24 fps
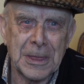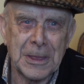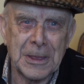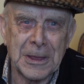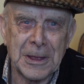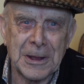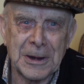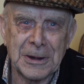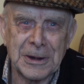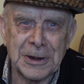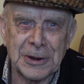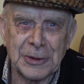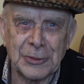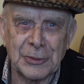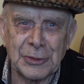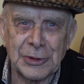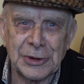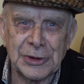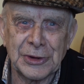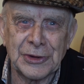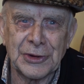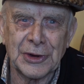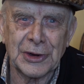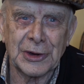And he
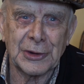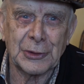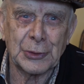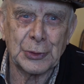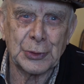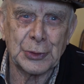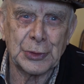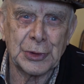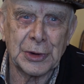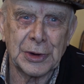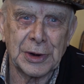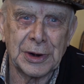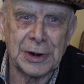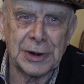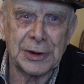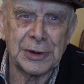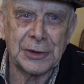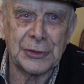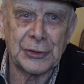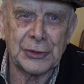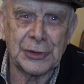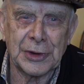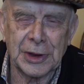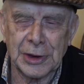went down and
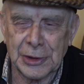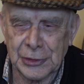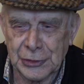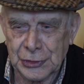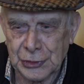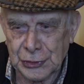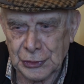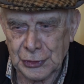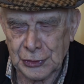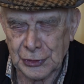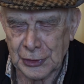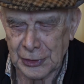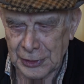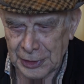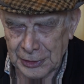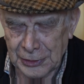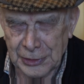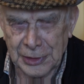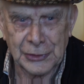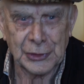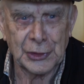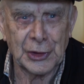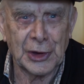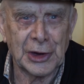searched
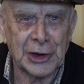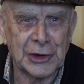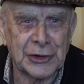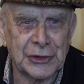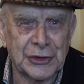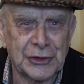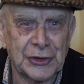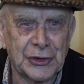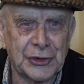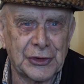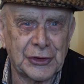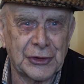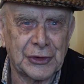and washed.